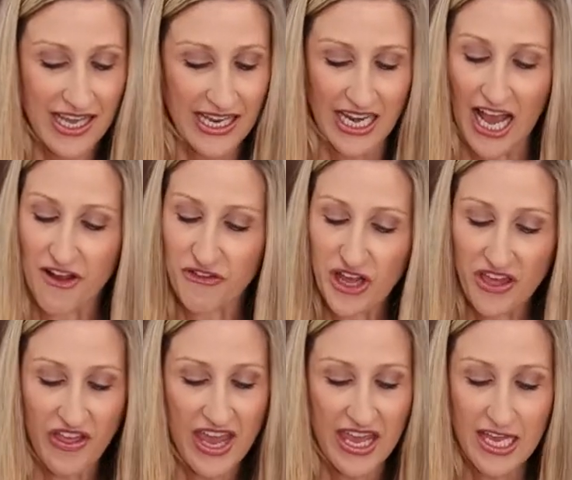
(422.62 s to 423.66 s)
Get
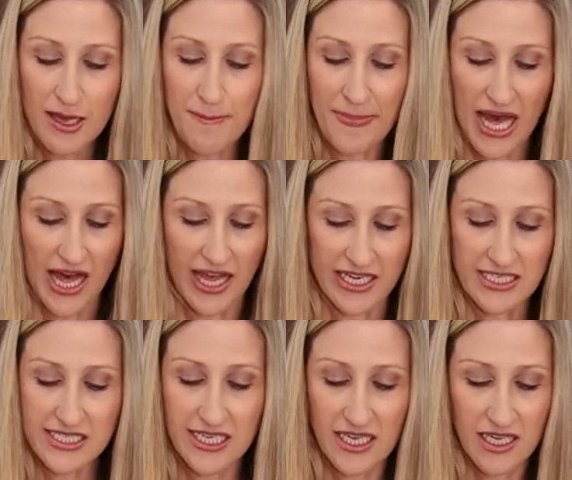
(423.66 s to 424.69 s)
everything combined
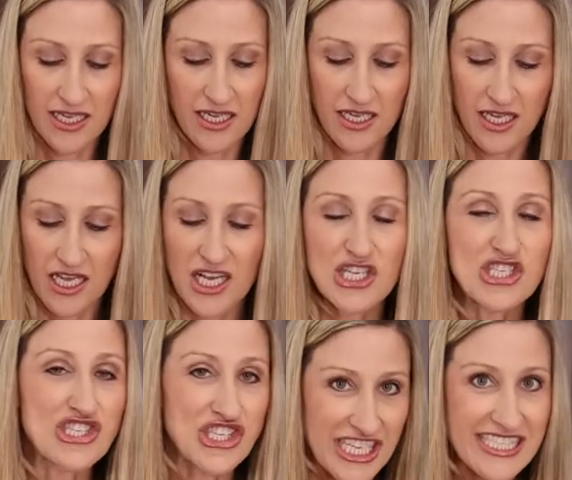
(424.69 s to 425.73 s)

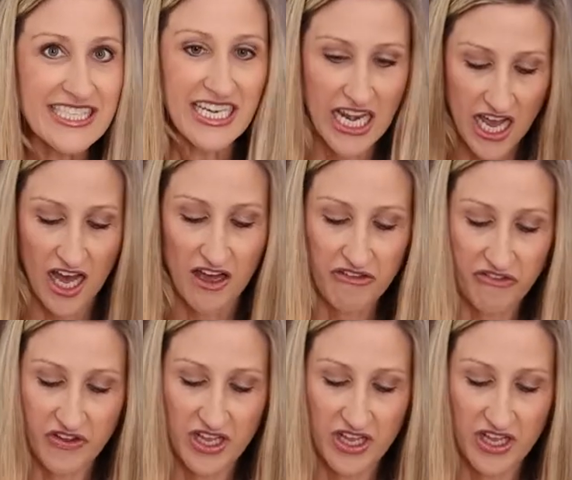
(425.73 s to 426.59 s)
just enough